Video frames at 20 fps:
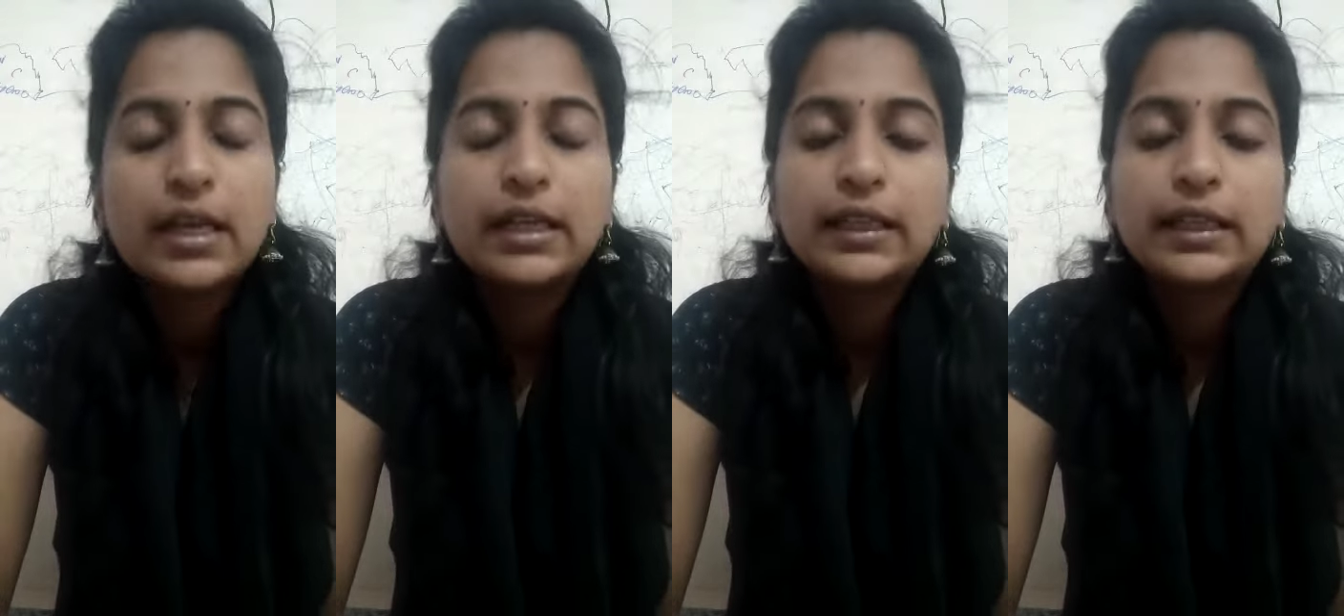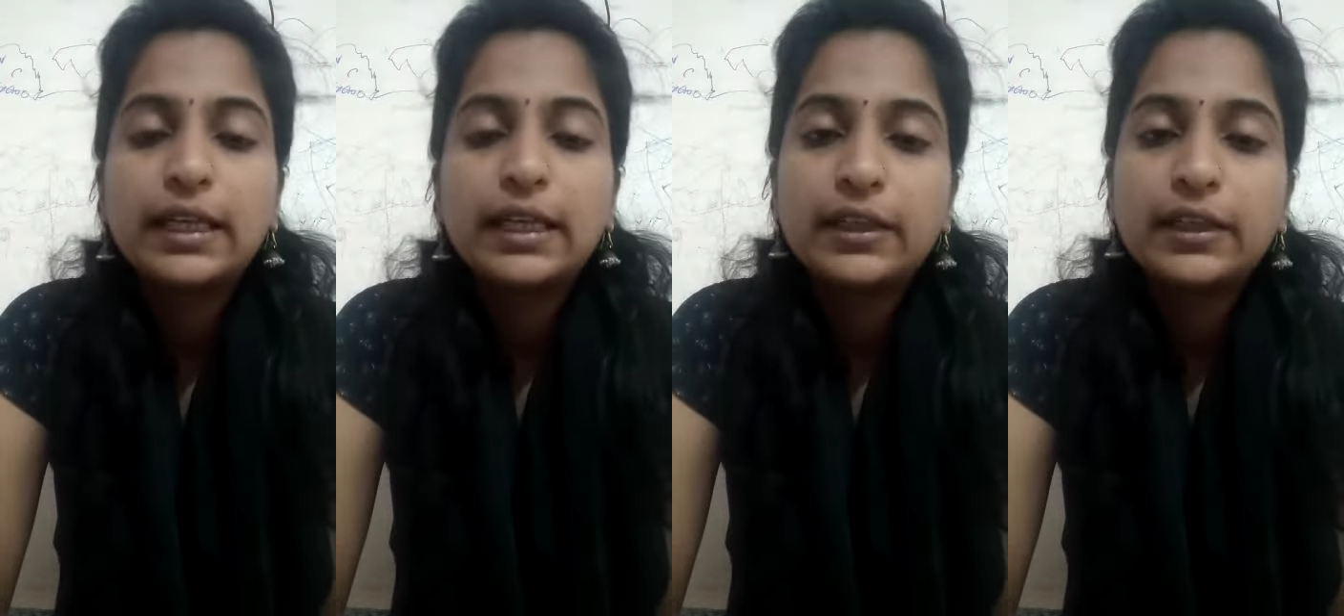
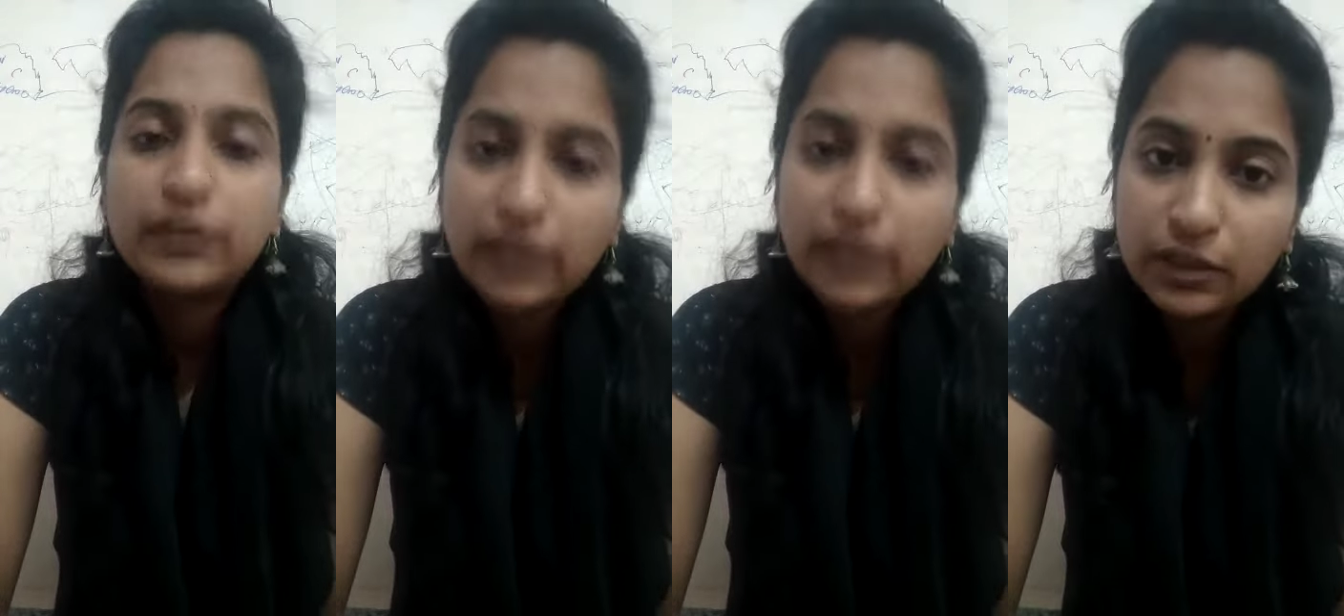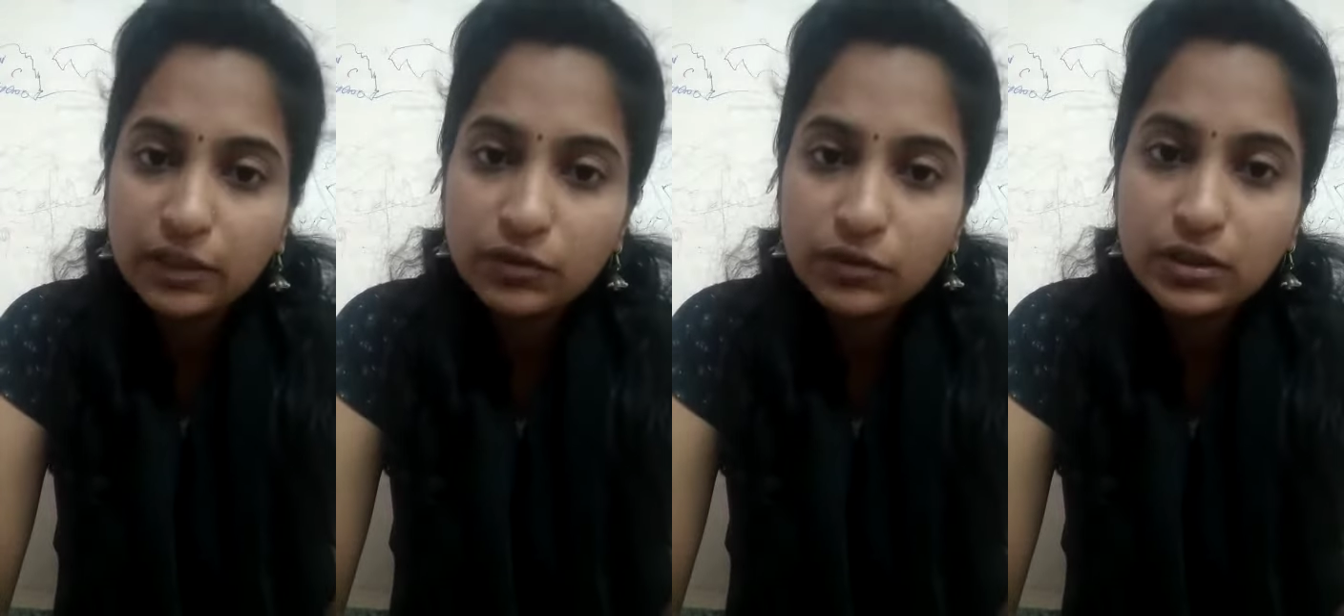then
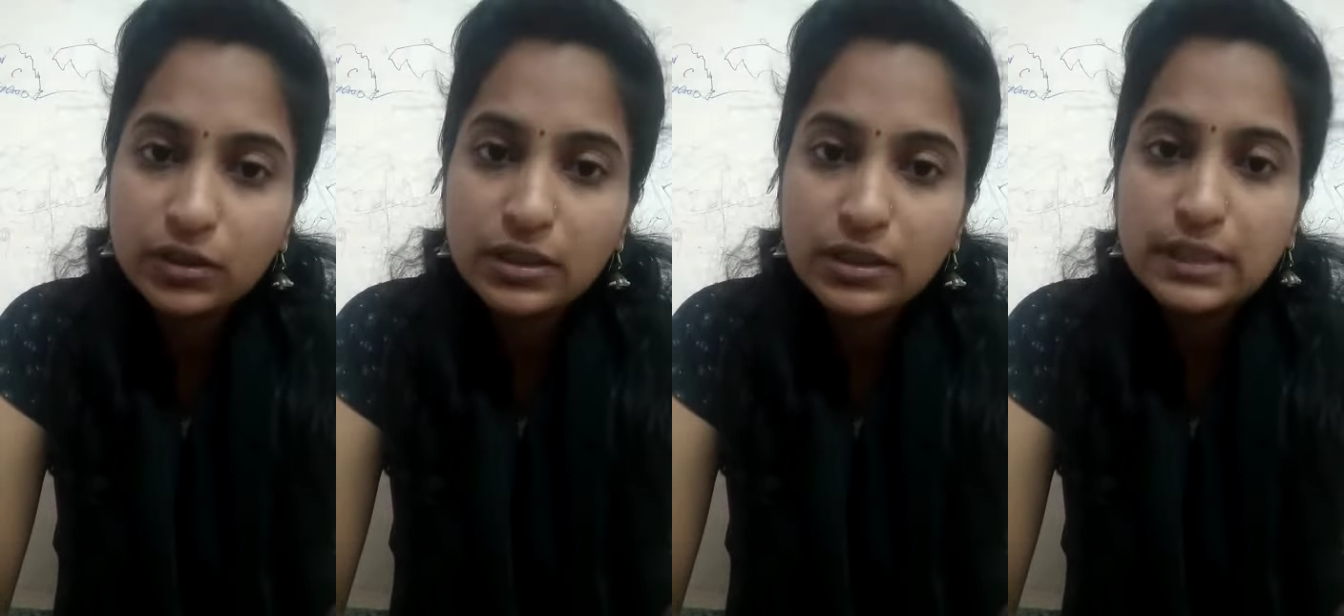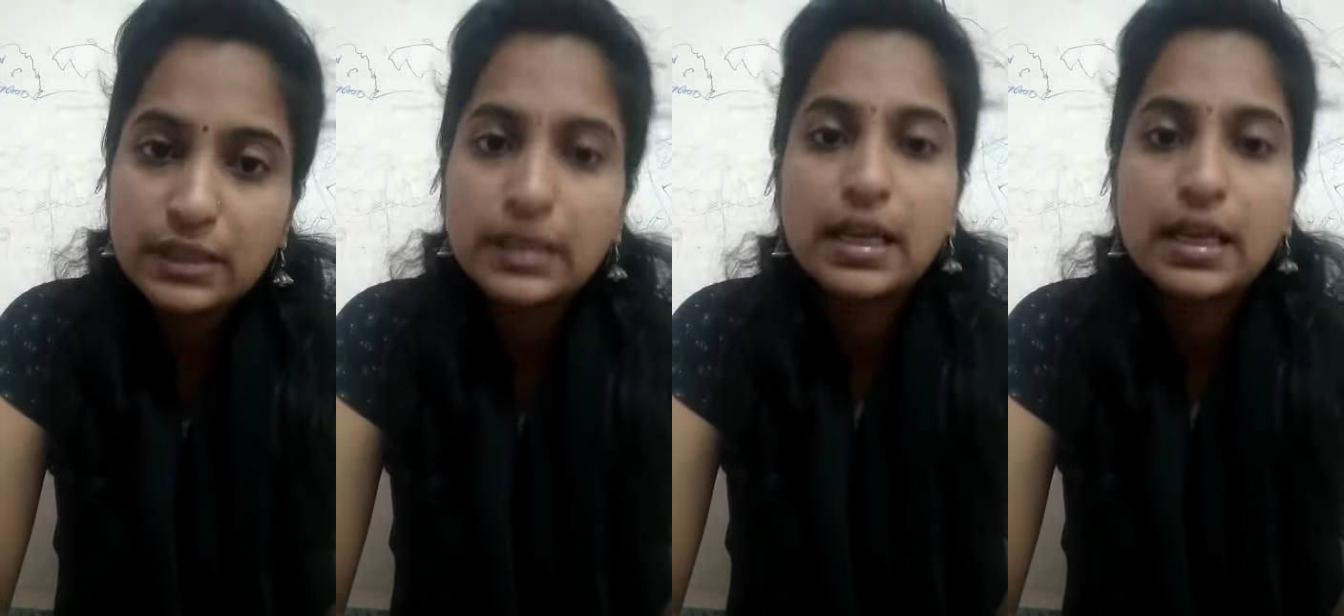
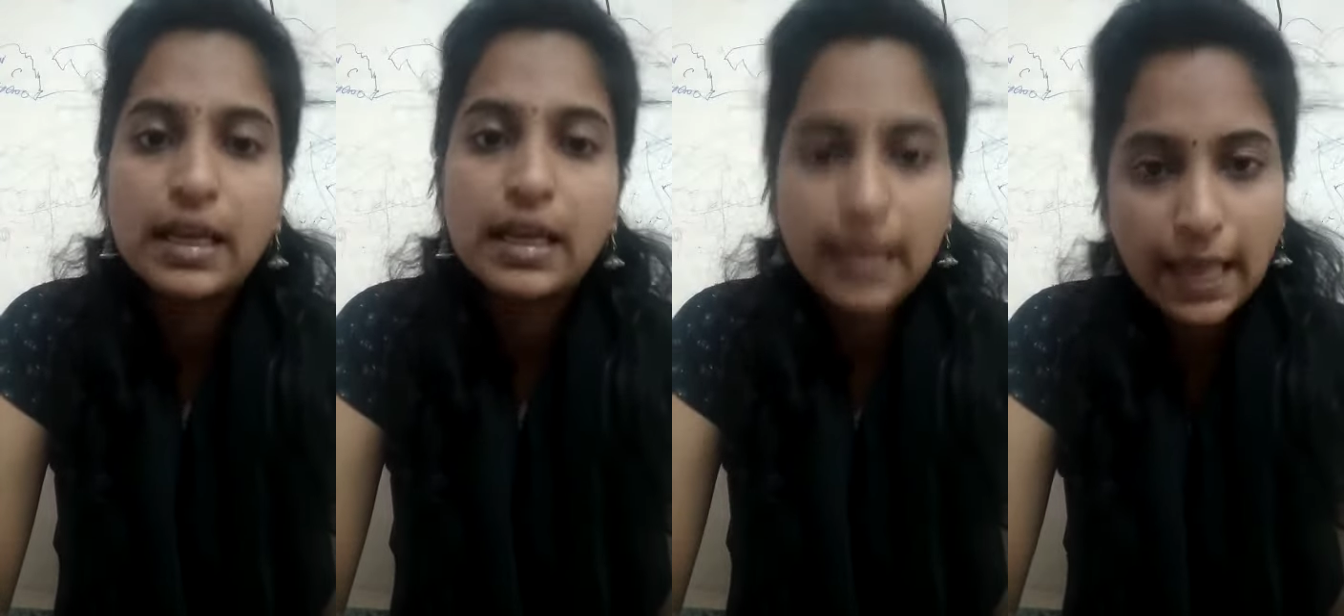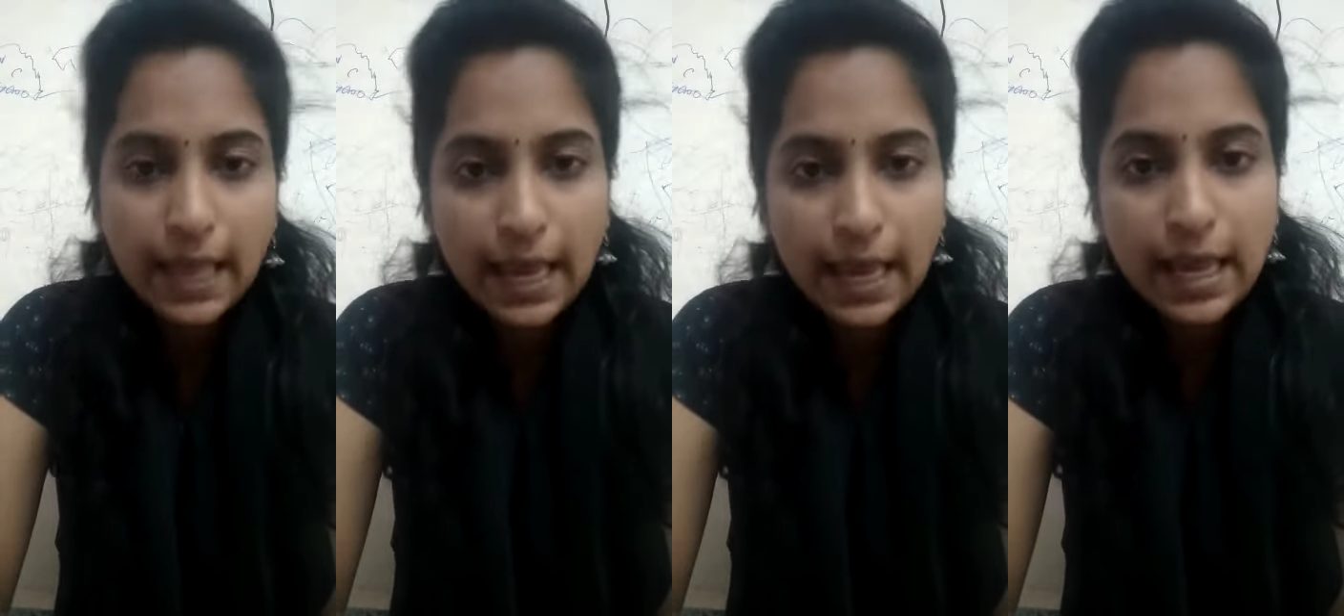rivers,
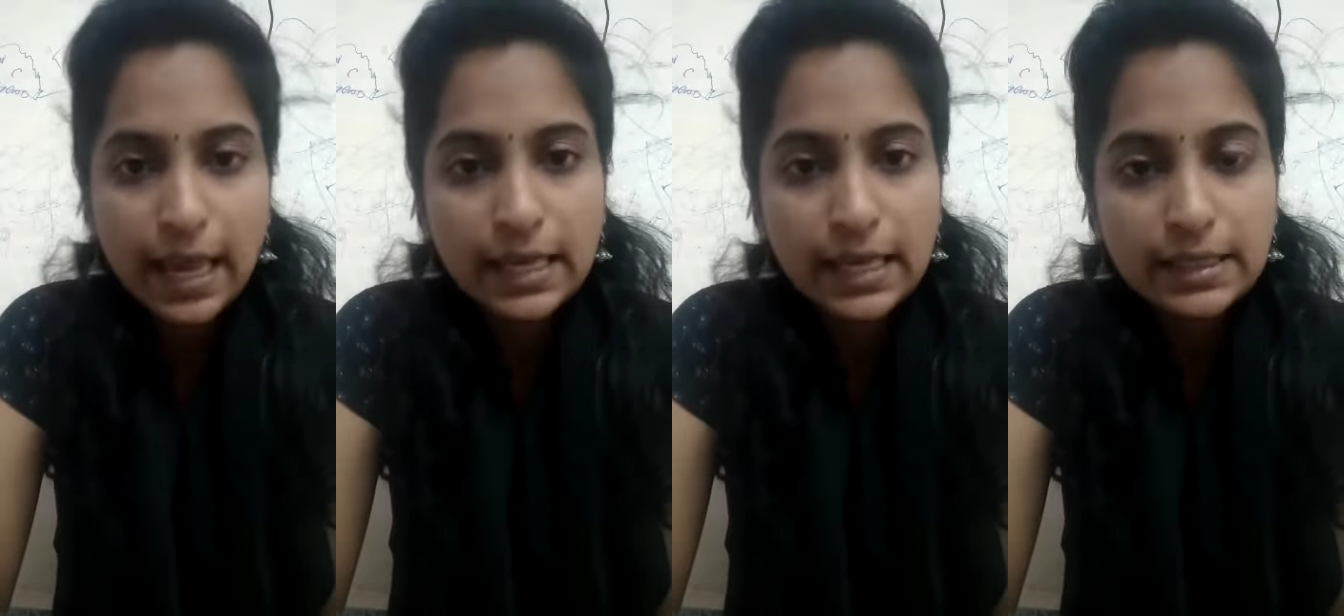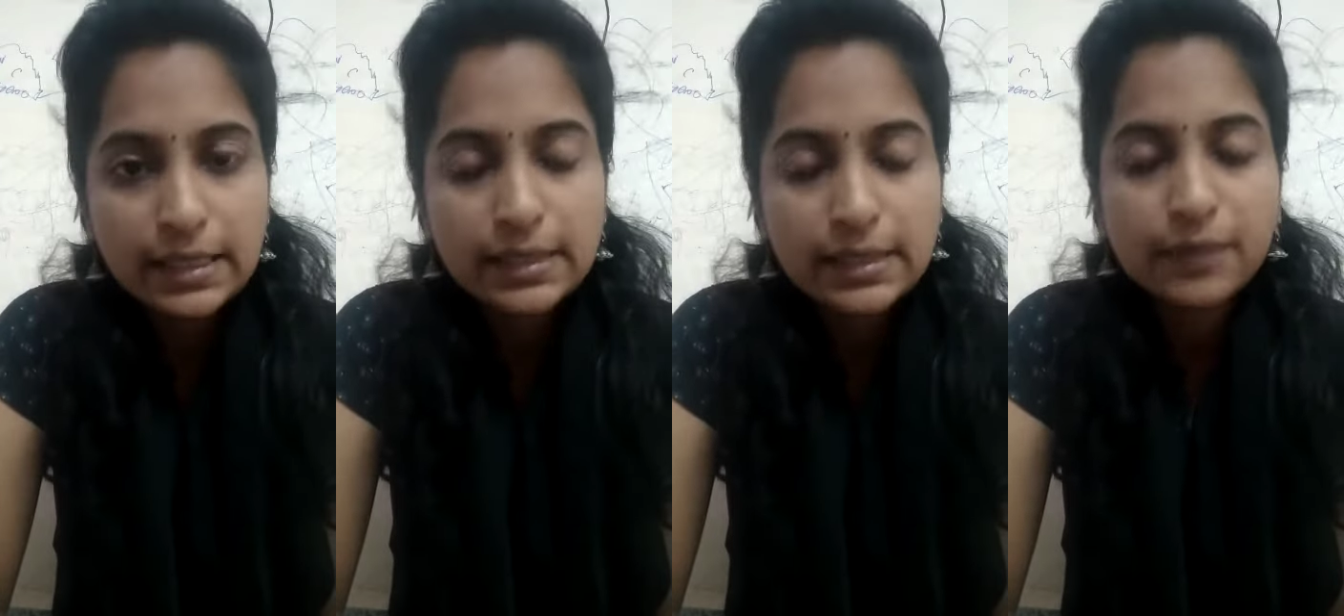
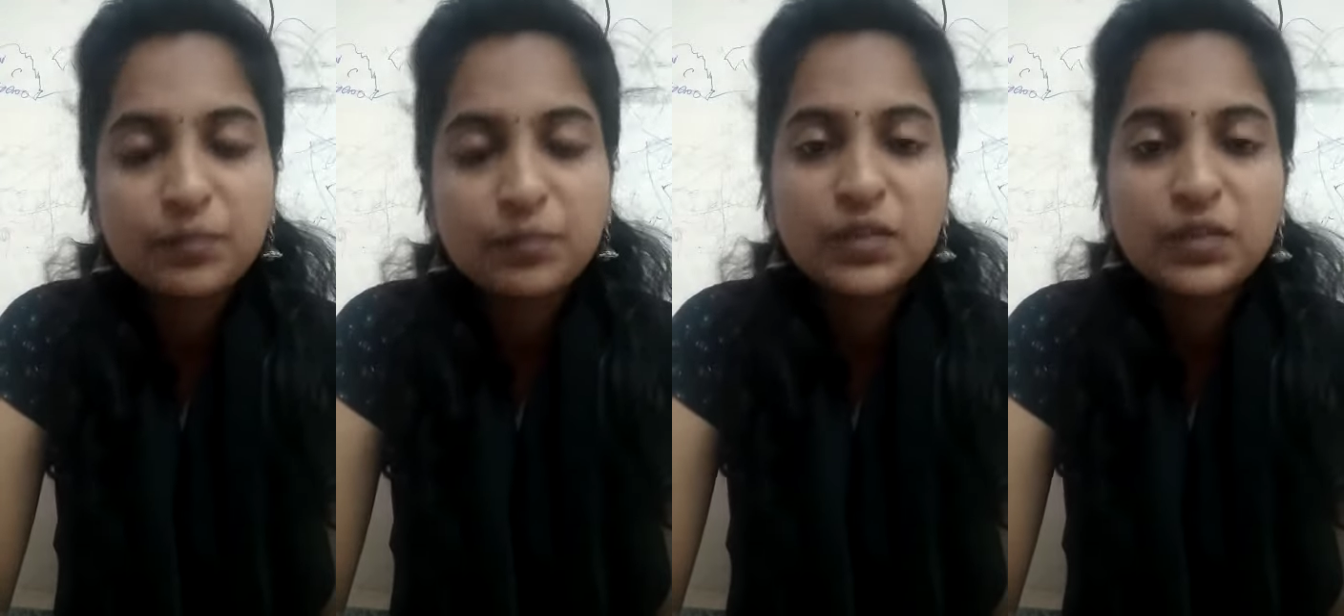lakes,